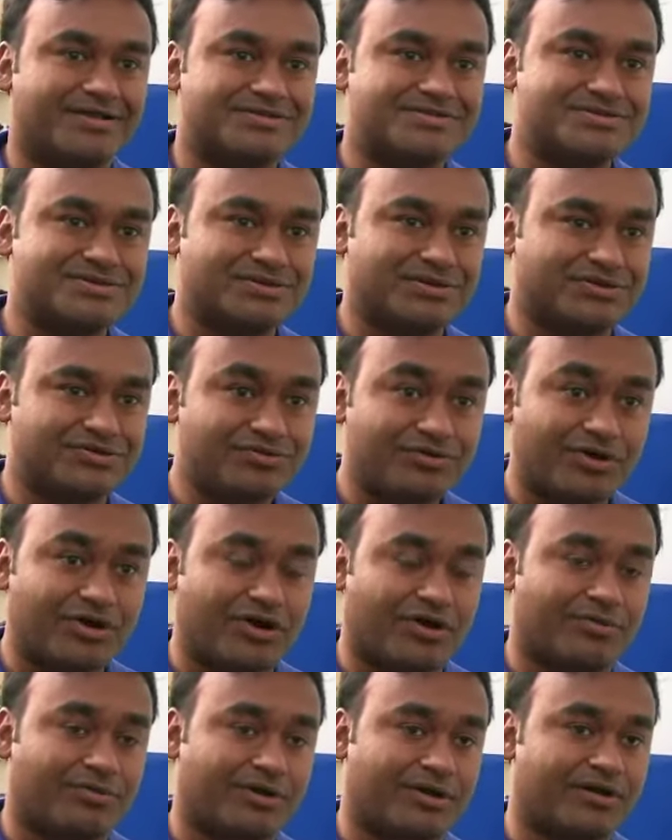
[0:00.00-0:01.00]
to a true
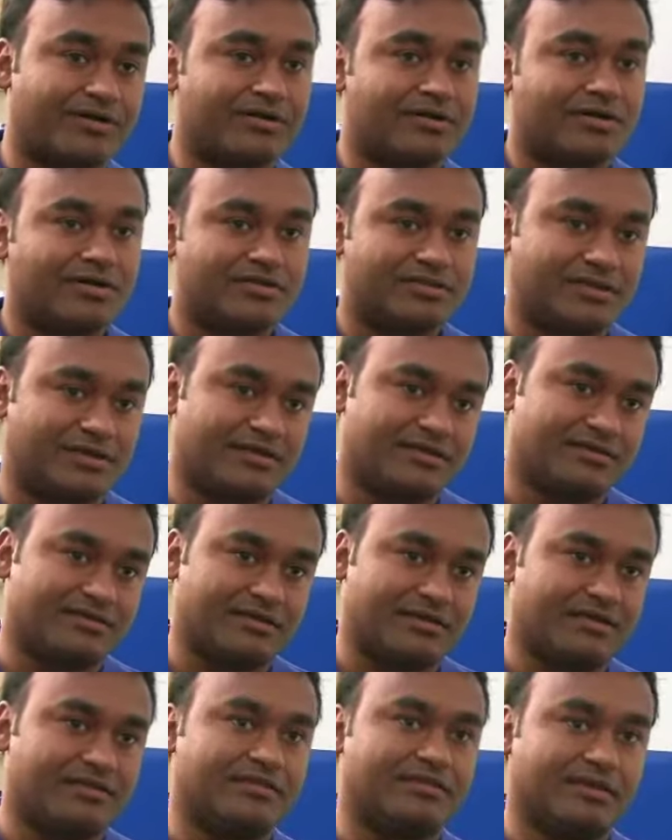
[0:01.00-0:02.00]
hardware.
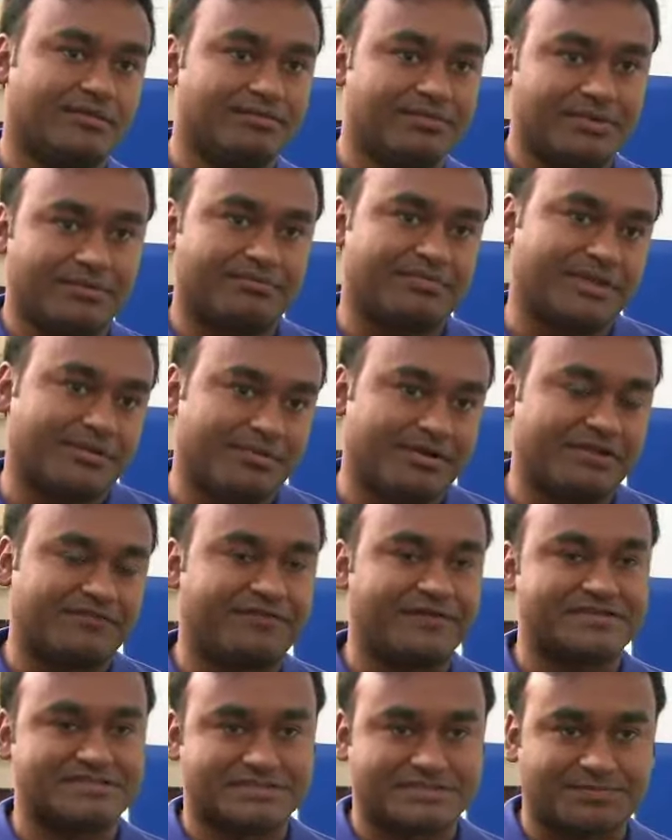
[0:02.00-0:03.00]
The middle
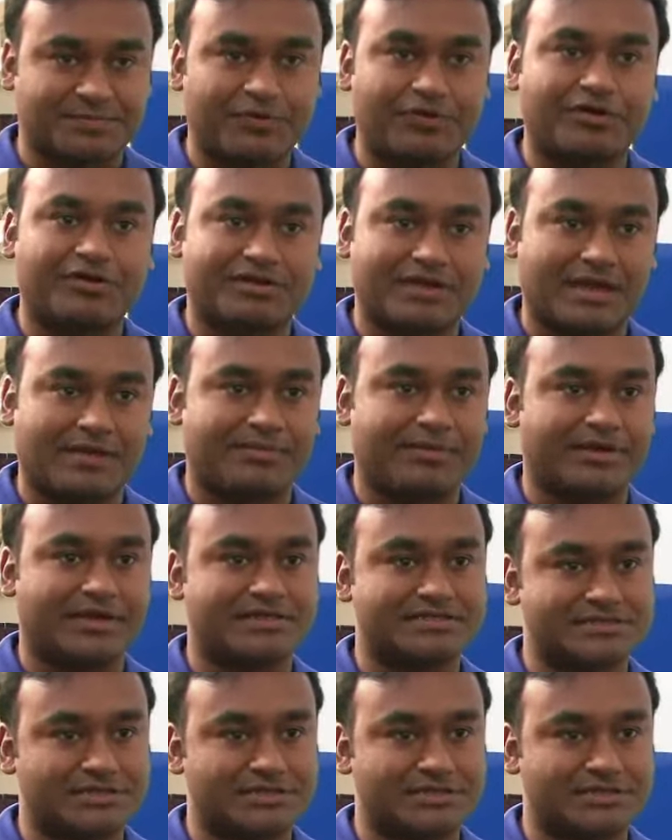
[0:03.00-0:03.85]
phase is prototyping it.